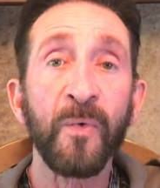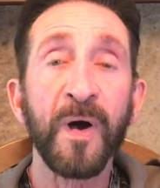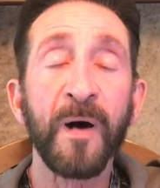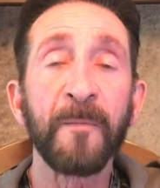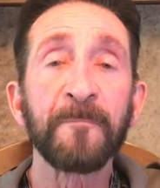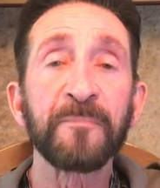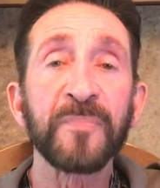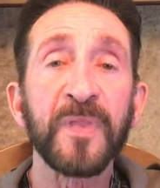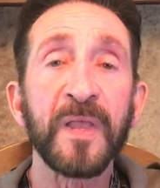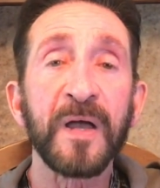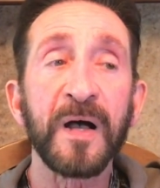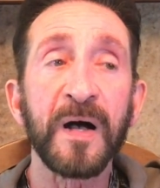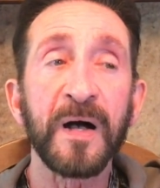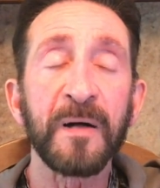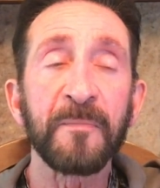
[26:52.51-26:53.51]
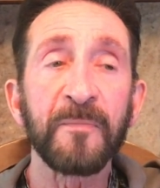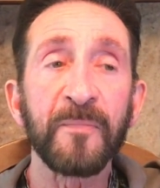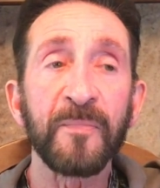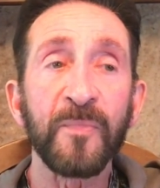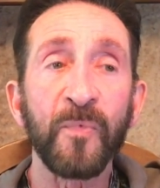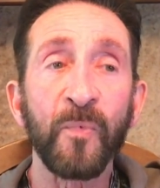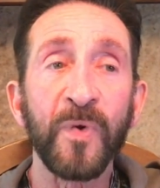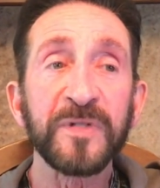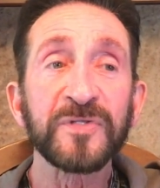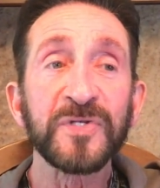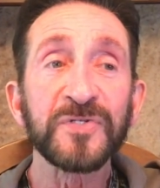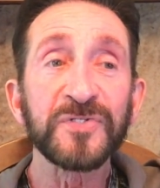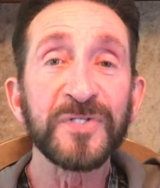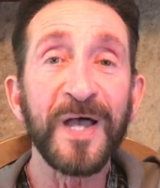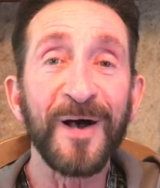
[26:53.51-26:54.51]
Well, um, what
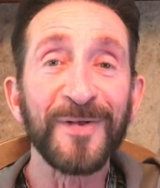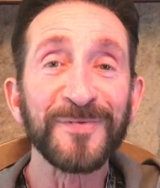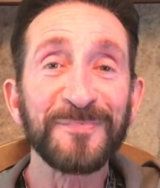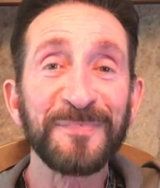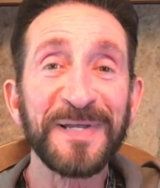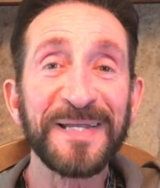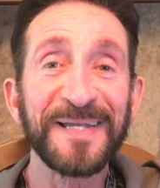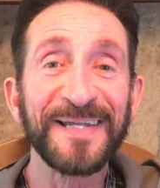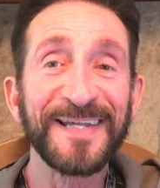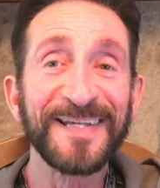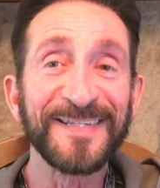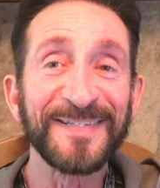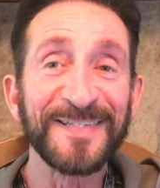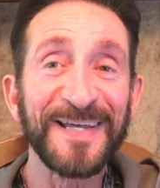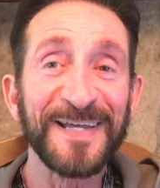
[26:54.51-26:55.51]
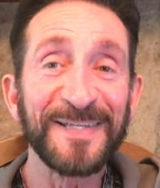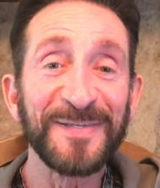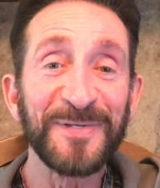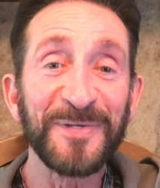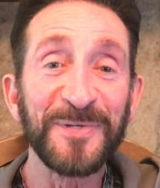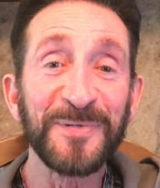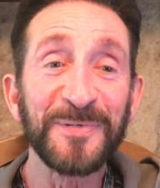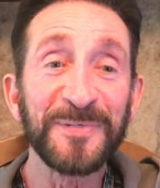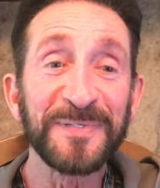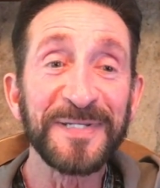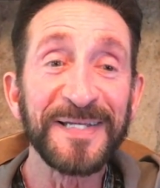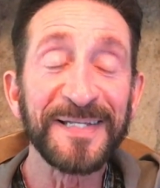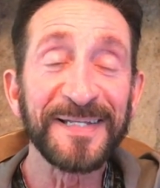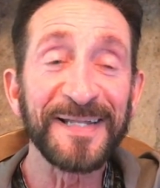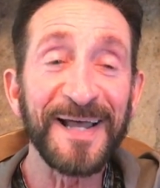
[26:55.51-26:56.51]
this tells me is that you
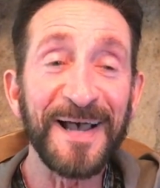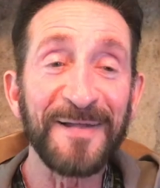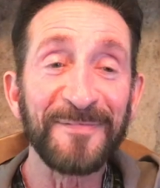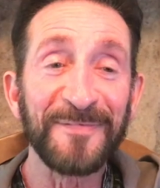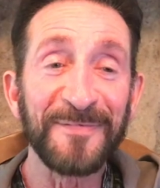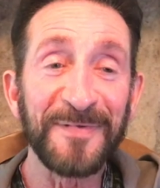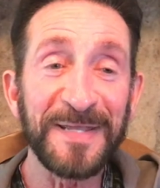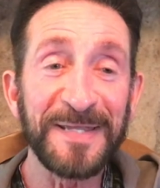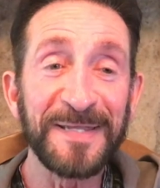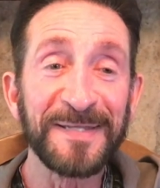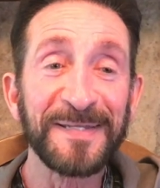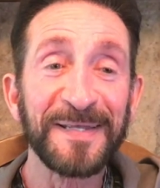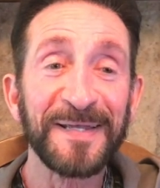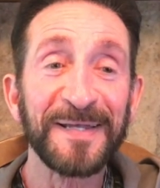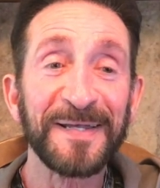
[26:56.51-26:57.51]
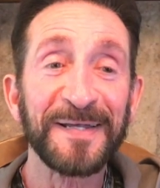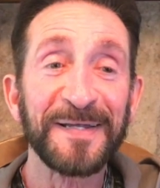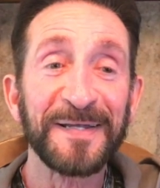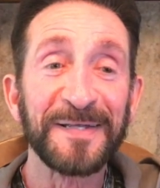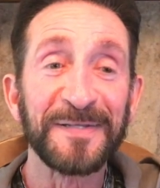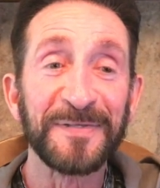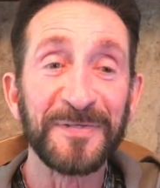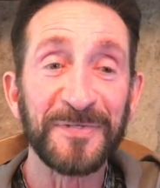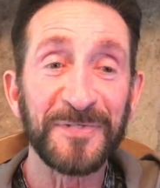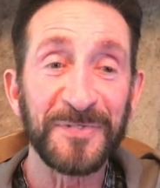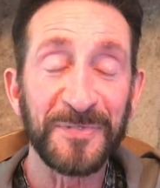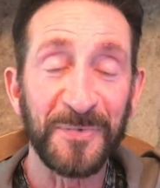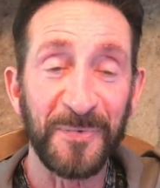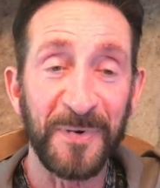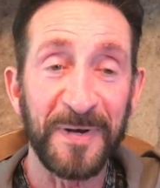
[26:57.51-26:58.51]
did not read the
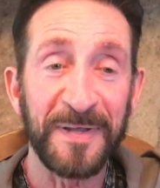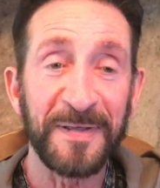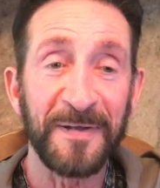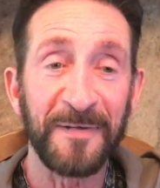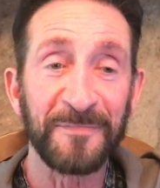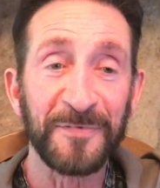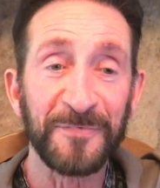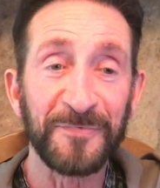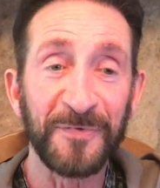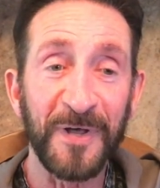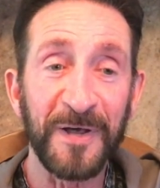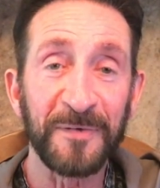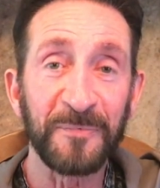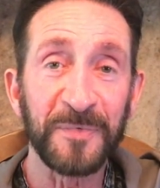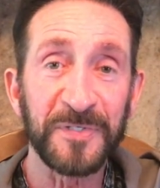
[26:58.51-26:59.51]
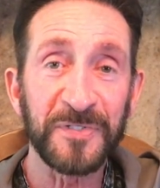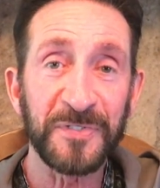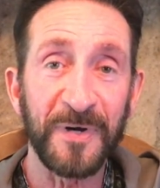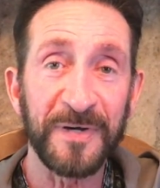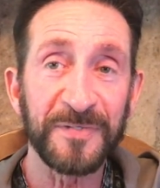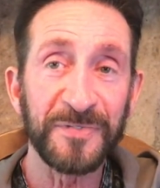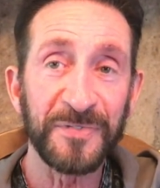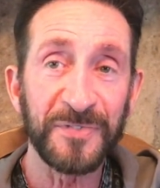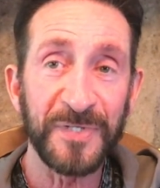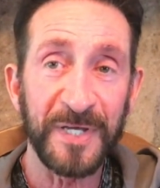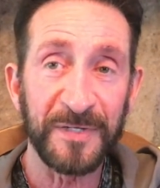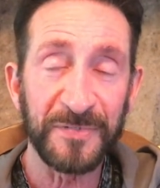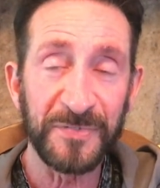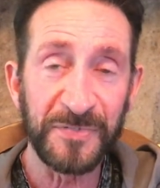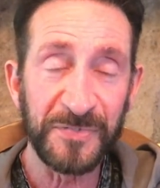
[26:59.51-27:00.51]
story of the flood, which starts in
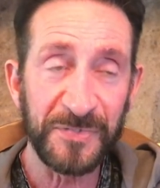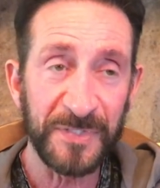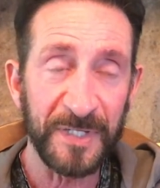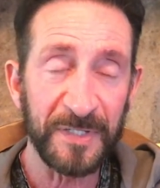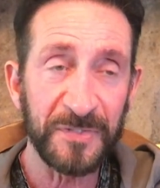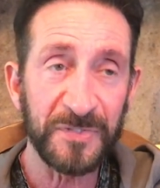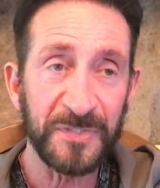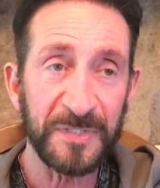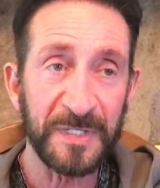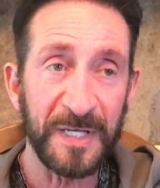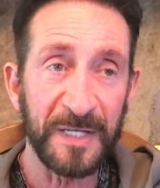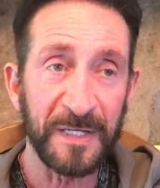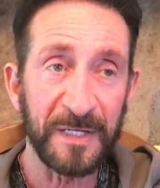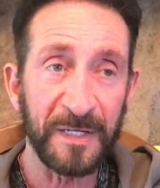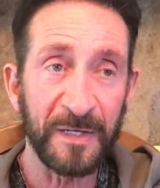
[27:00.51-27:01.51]
Genesis 6 and